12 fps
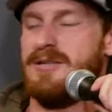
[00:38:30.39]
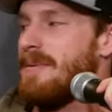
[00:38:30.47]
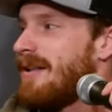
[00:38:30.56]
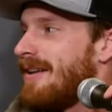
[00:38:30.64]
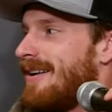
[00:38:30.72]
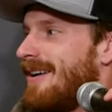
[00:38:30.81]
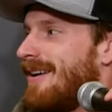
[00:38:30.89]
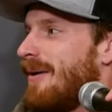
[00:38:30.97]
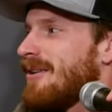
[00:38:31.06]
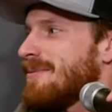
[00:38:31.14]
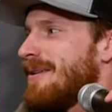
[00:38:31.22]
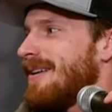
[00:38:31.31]
smell it. How
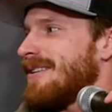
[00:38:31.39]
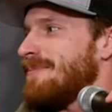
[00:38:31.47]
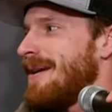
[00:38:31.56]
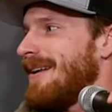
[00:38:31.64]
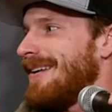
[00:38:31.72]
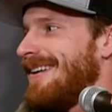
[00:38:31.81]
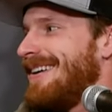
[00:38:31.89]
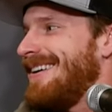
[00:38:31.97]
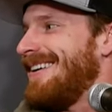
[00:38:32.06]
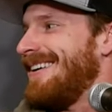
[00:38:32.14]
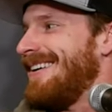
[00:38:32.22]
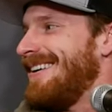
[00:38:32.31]
else am I gonna smell
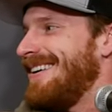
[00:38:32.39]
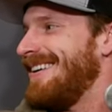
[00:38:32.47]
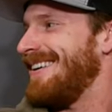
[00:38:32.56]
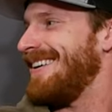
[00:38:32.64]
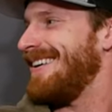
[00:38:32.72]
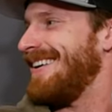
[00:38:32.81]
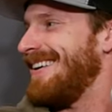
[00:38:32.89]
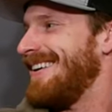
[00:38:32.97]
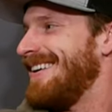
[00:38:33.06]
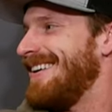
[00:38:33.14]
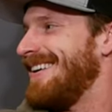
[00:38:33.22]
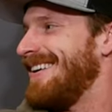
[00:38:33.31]
it?